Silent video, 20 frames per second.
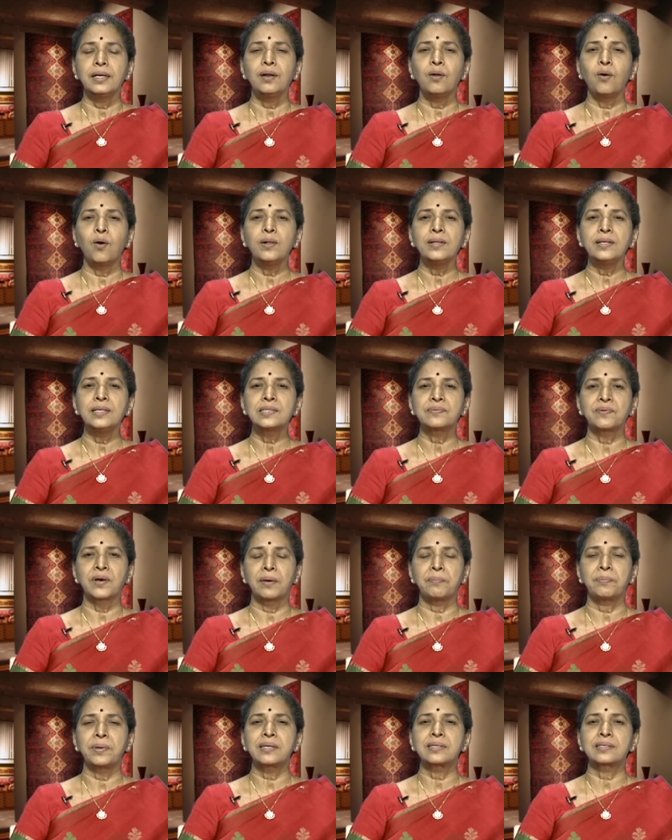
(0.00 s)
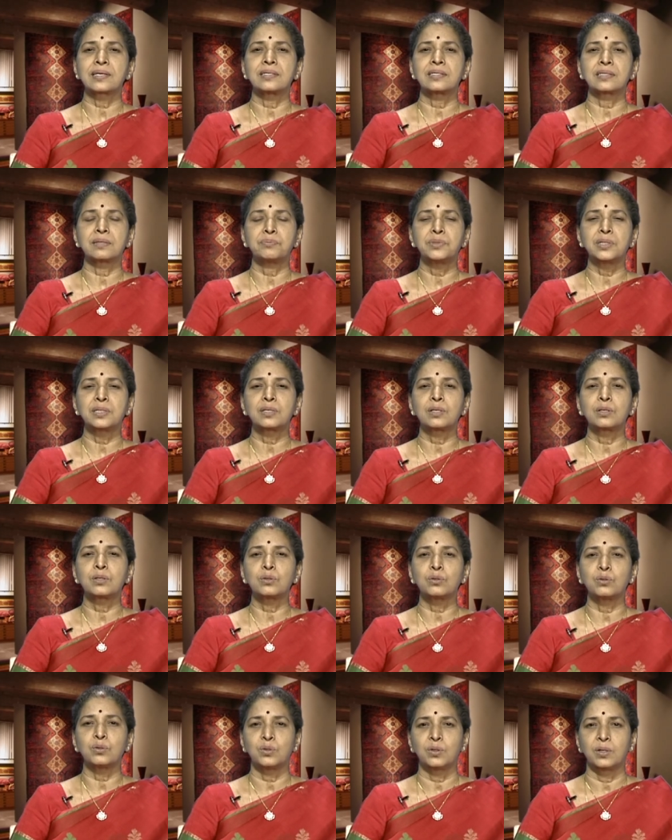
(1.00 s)
All these fabrics are subjected
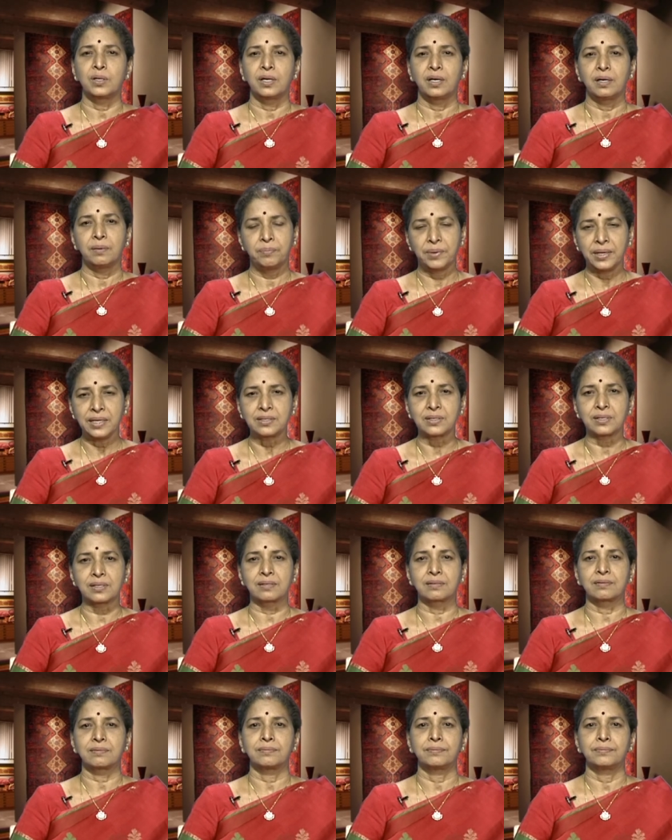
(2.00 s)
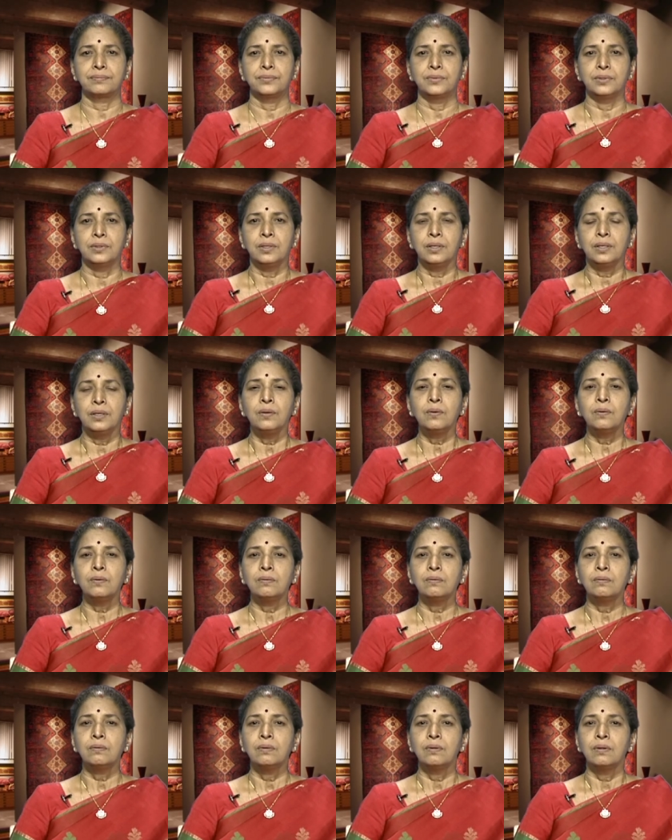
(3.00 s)
to bleaching. You know,
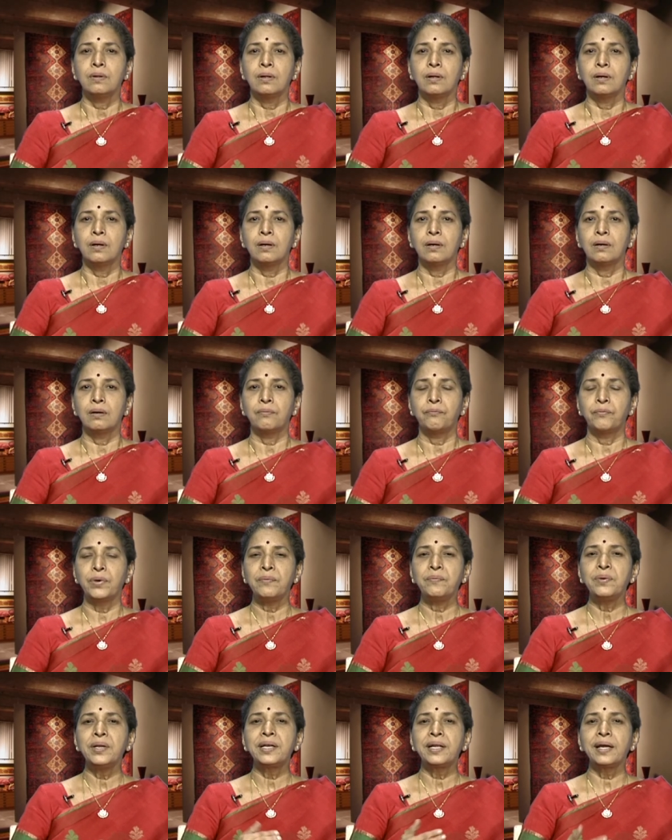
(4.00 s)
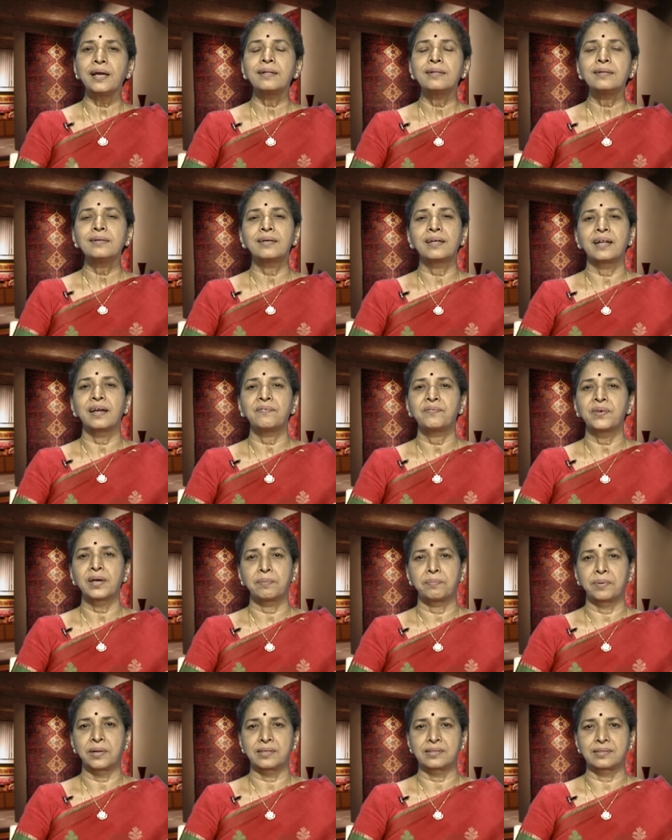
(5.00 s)
uh, when we take the grey
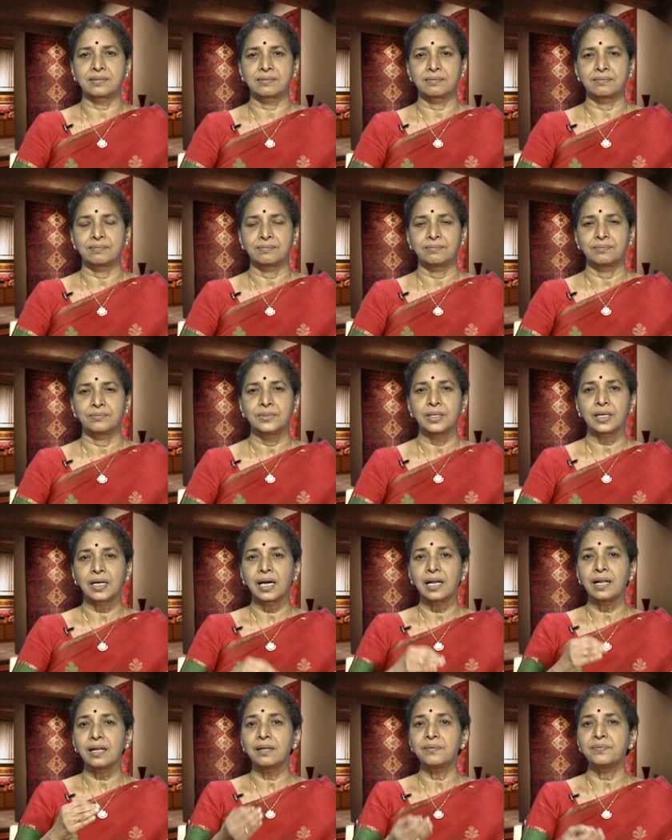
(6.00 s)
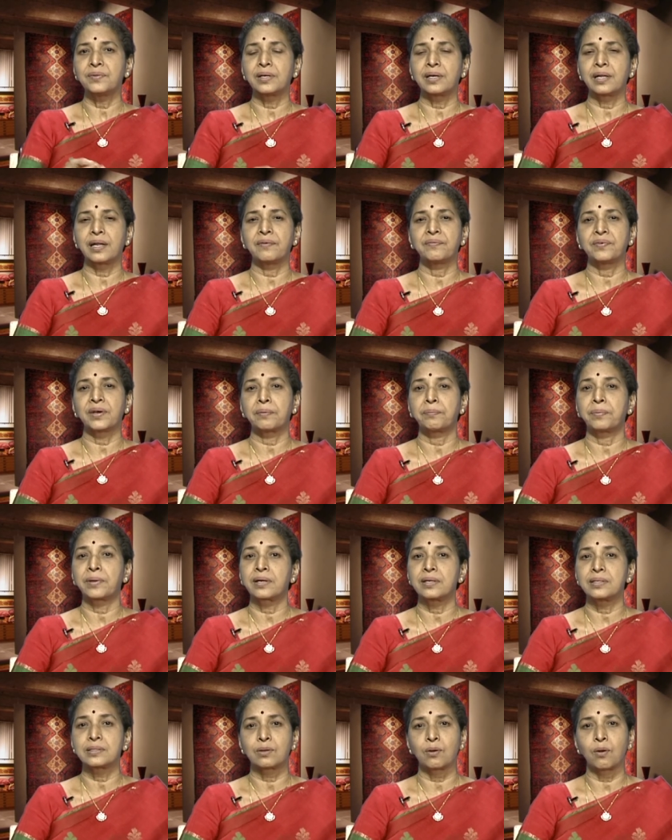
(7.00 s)
fabrics, the color of the grey fabric
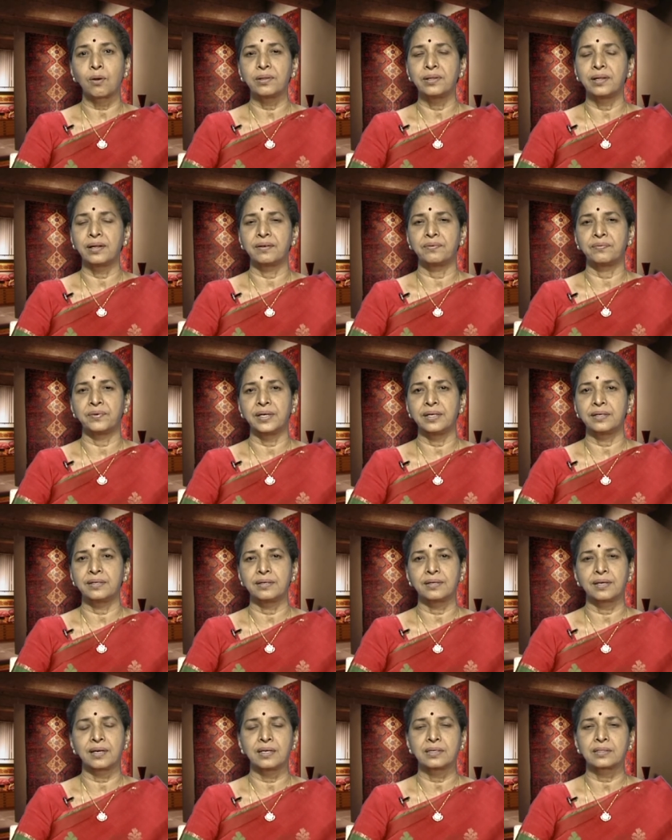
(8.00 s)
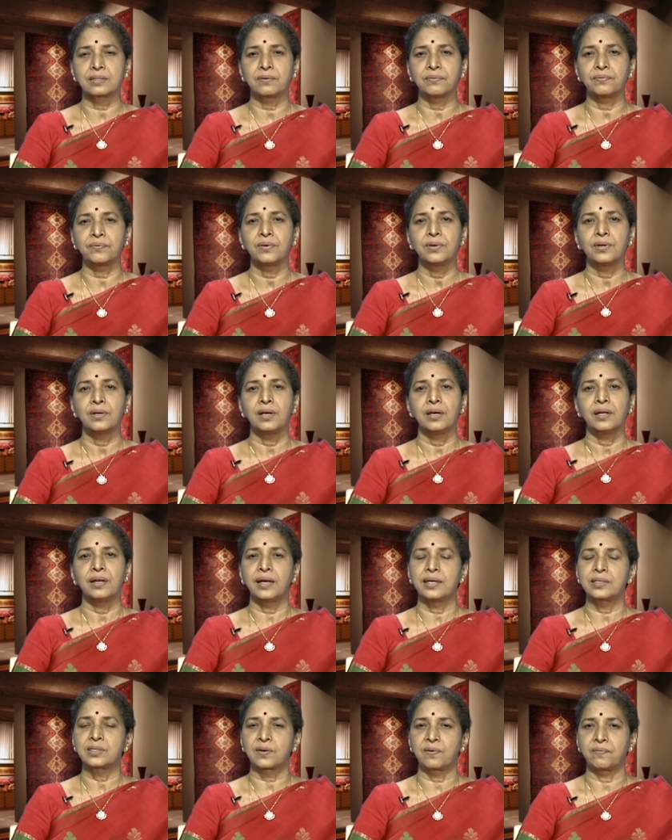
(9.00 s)
is not that white in case of
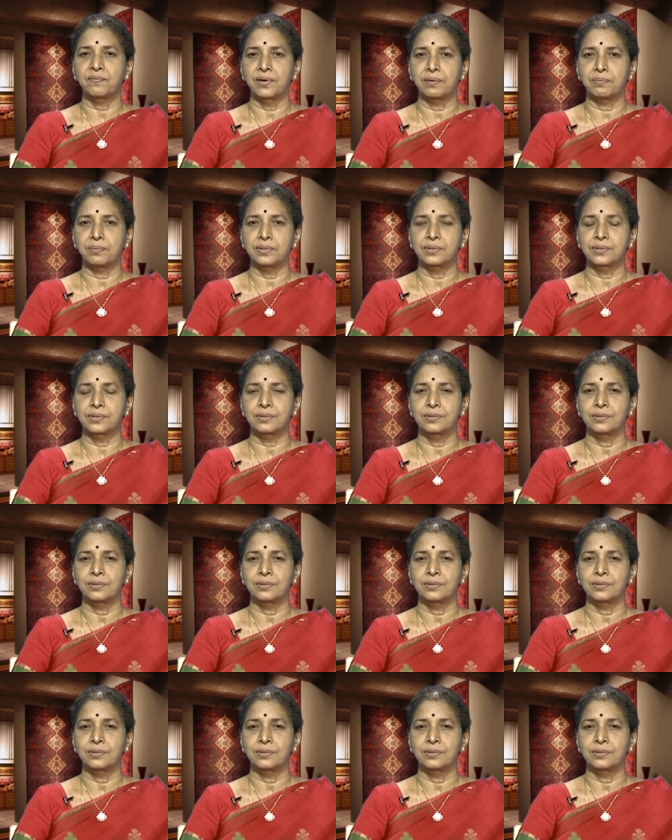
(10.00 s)
natural fibers.